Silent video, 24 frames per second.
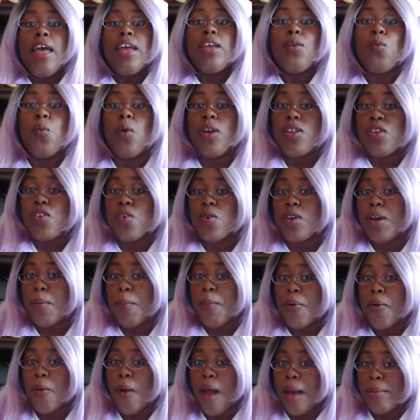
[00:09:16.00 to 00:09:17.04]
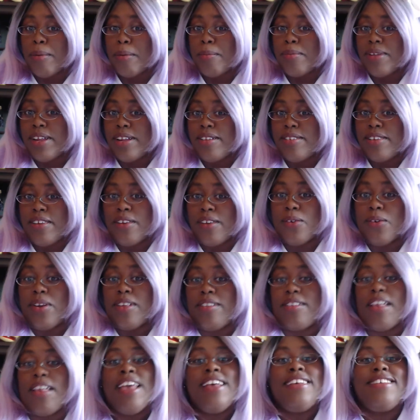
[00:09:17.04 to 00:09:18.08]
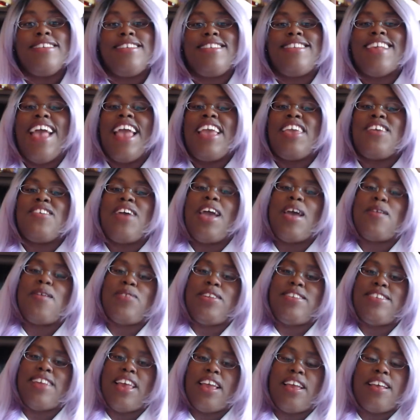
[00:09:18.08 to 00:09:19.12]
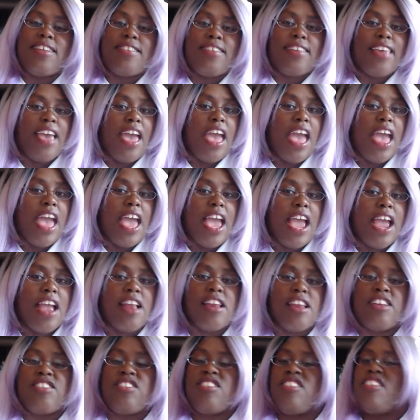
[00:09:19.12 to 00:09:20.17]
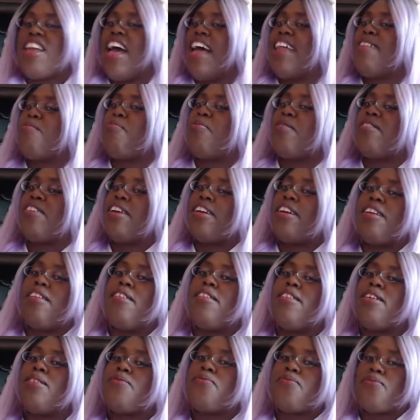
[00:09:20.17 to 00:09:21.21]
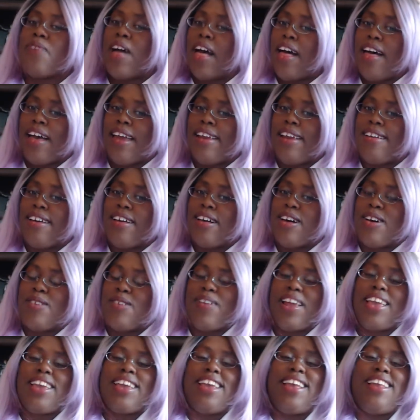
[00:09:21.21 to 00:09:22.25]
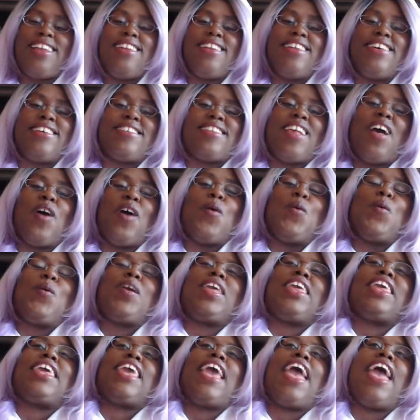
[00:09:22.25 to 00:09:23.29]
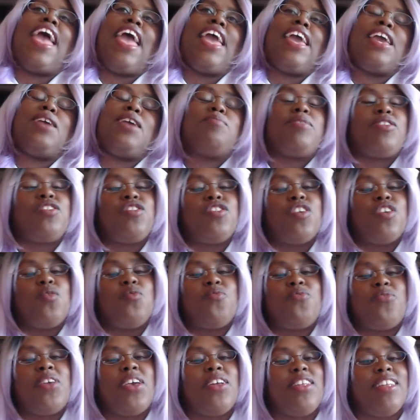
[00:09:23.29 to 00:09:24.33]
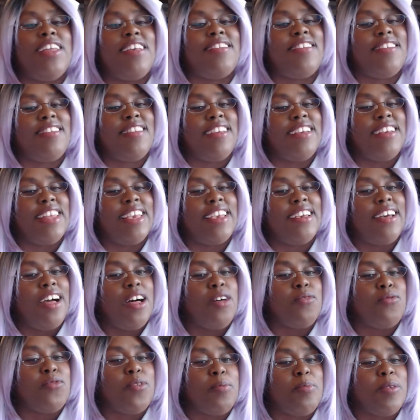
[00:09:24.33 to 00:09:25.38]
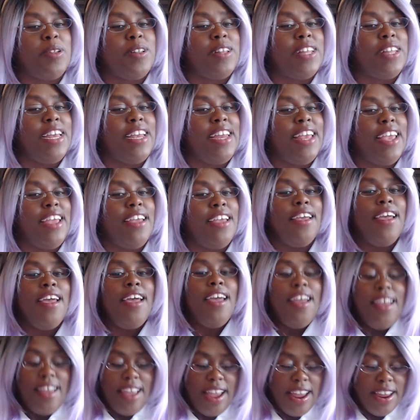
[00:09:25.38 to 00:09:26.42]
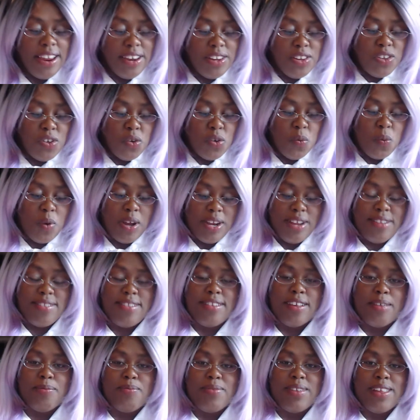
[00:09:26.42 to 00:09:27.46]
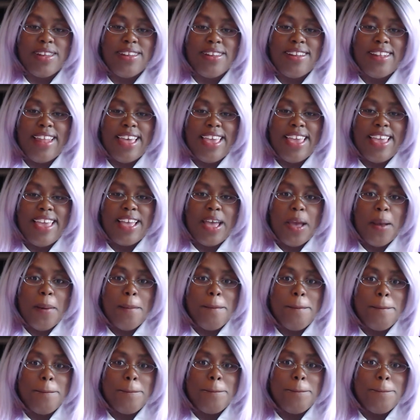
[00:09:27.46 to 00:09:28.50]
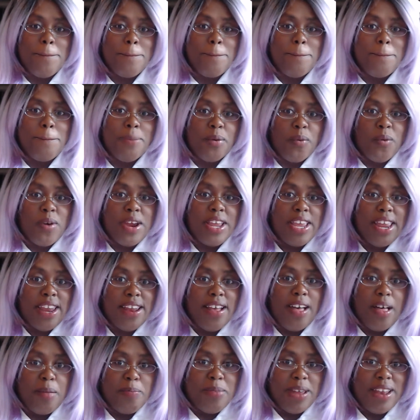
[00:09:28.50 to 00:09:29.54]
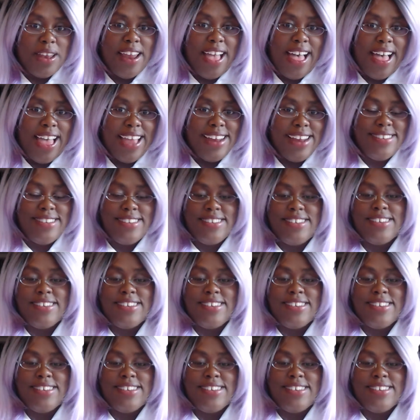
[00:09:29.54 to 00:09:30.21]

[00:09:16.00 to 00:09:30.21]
What you could probably do is, say you have a J S K that you're not particularly fond of, like it looks okay, but you don't feel necessarily comfortable in it, and you wanted something to like bring it up a notch.